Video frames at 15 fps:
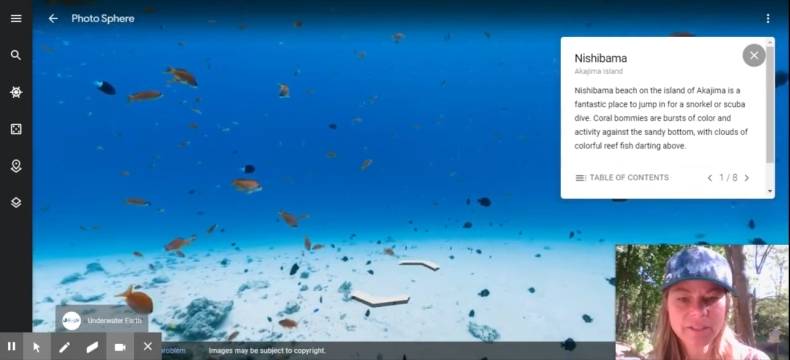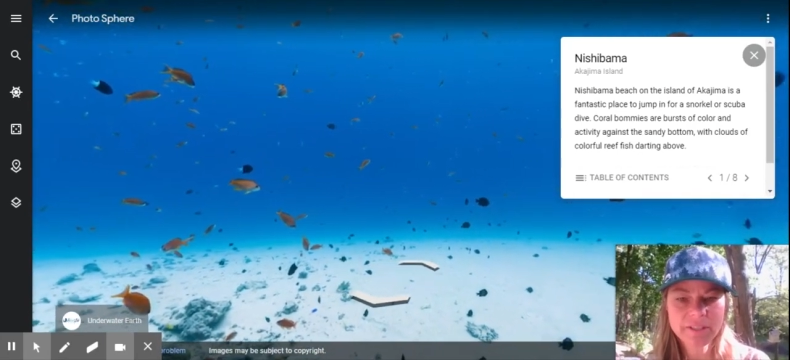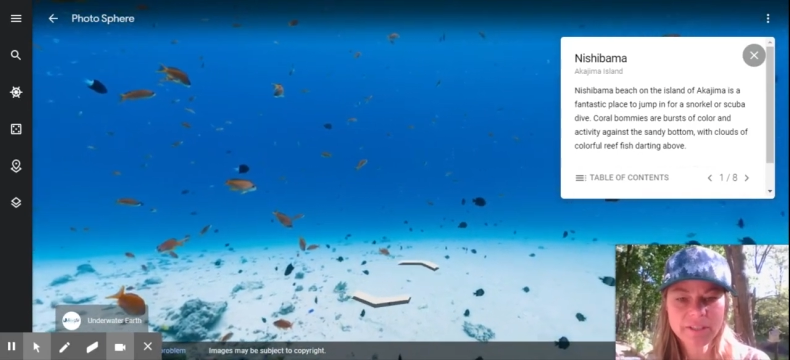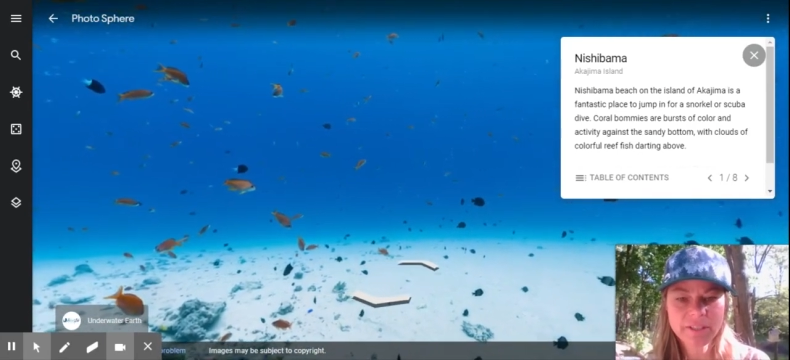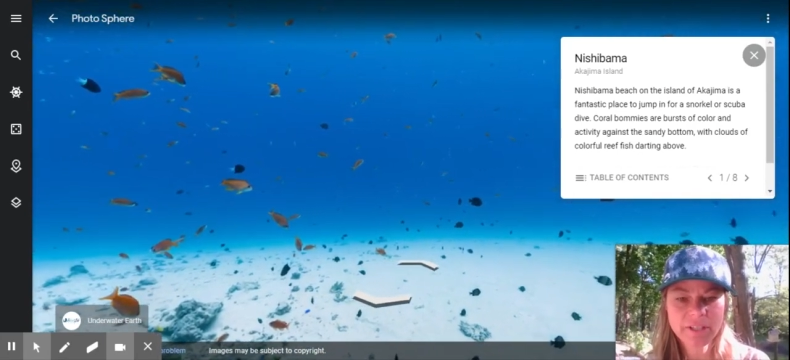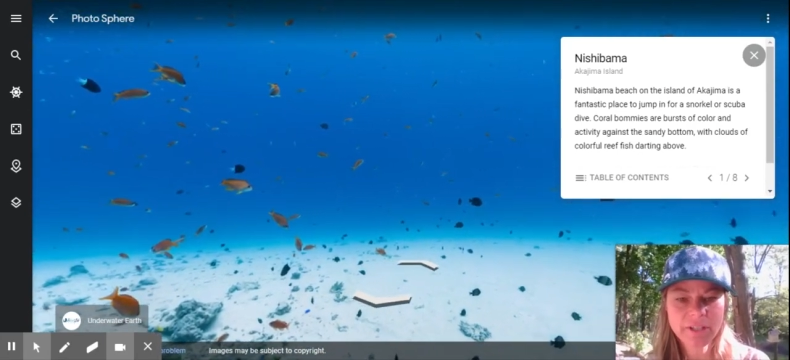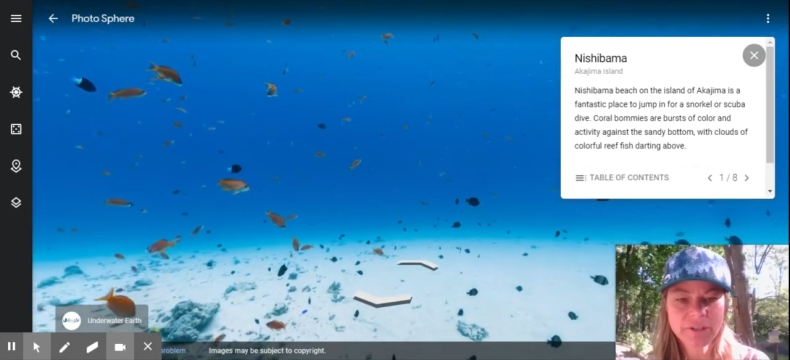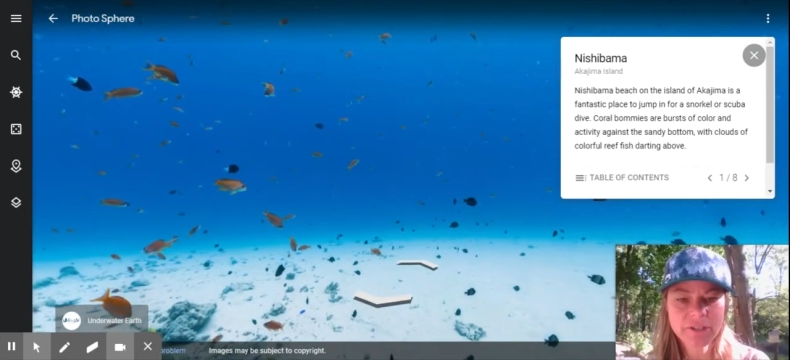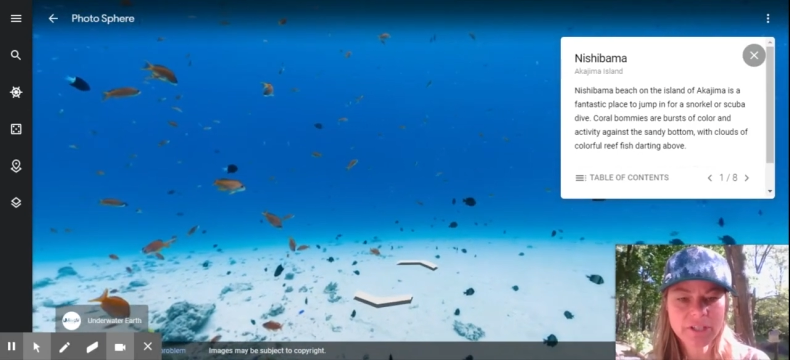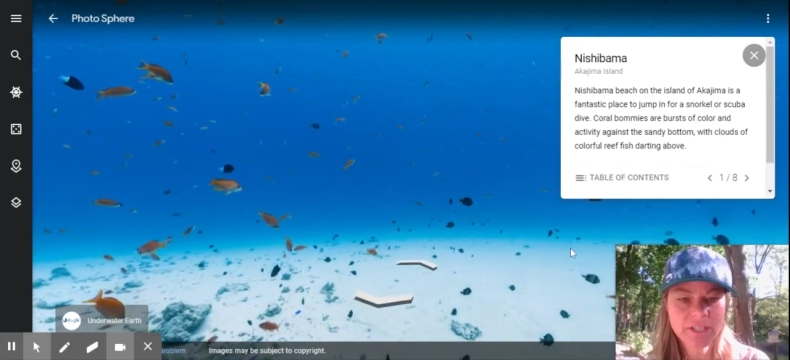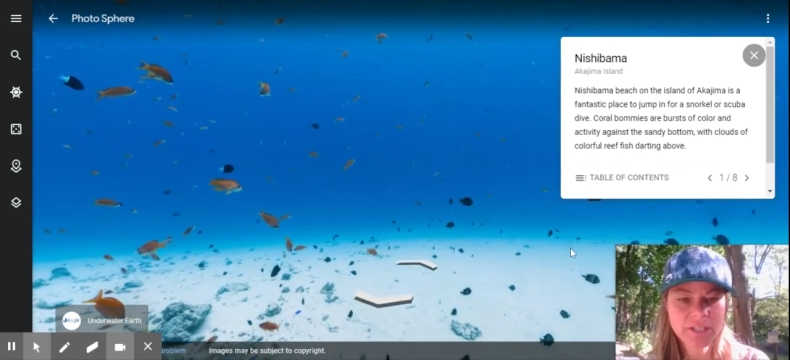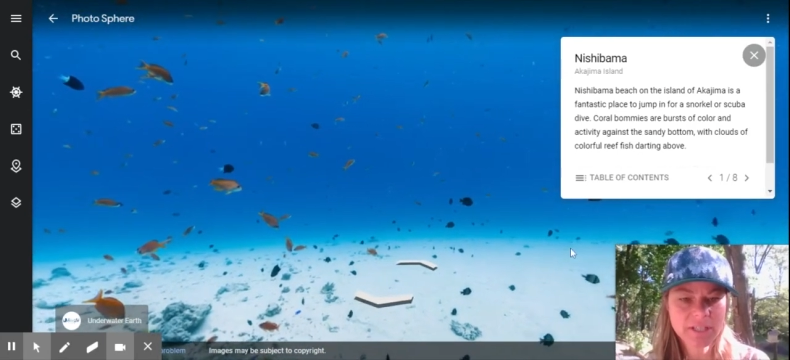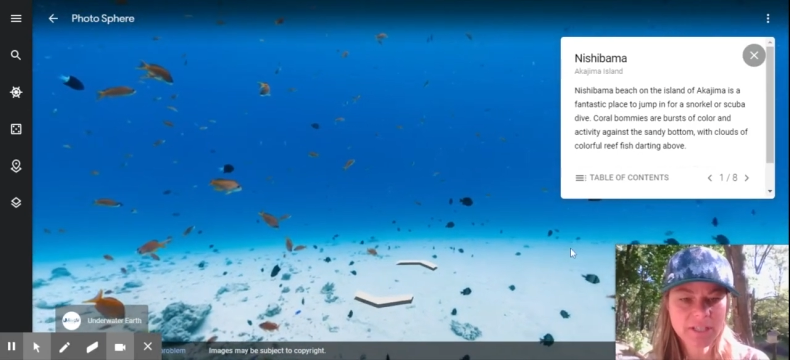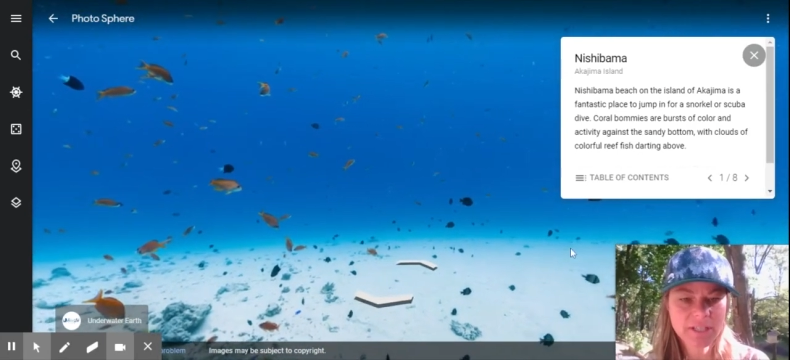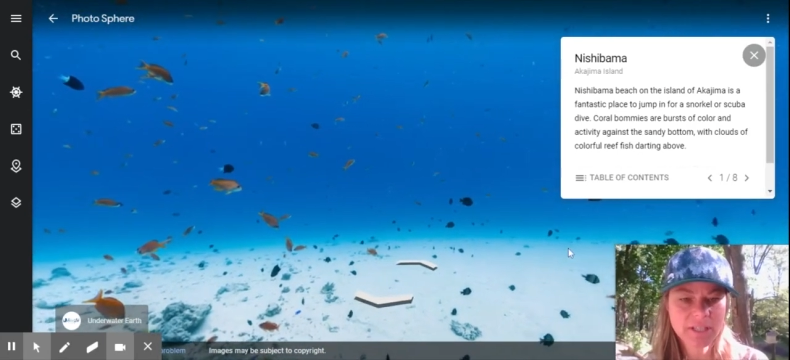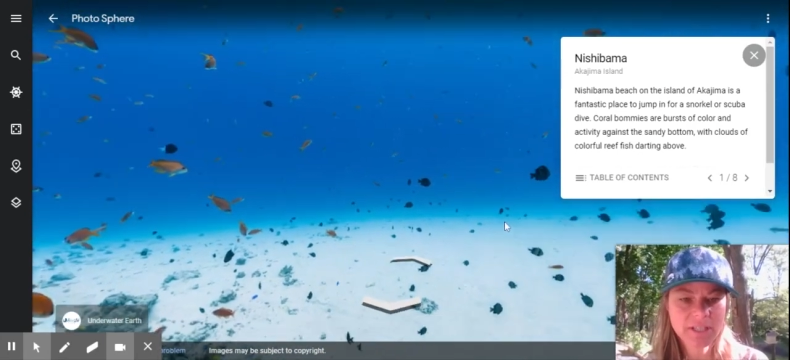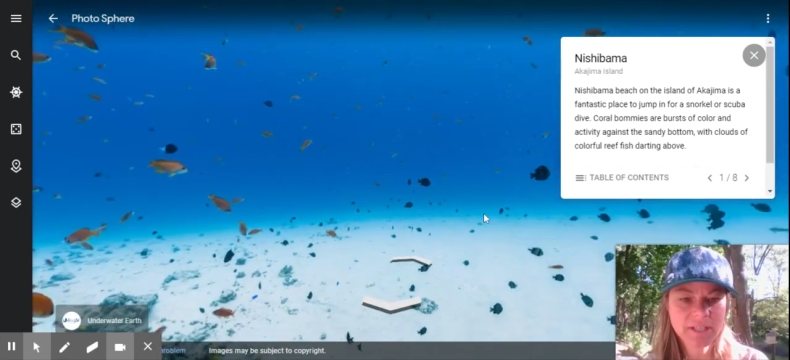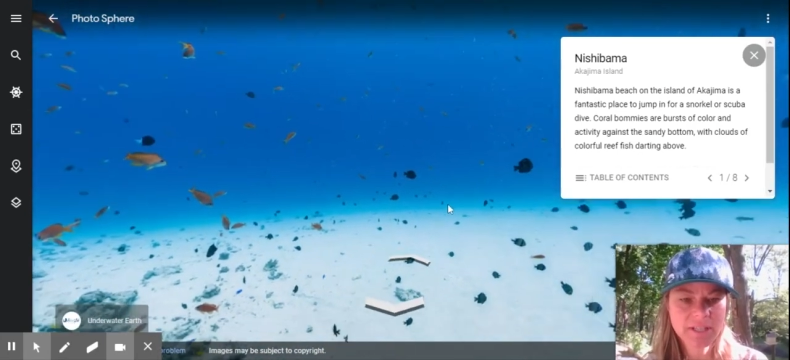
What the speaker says: under the ocean,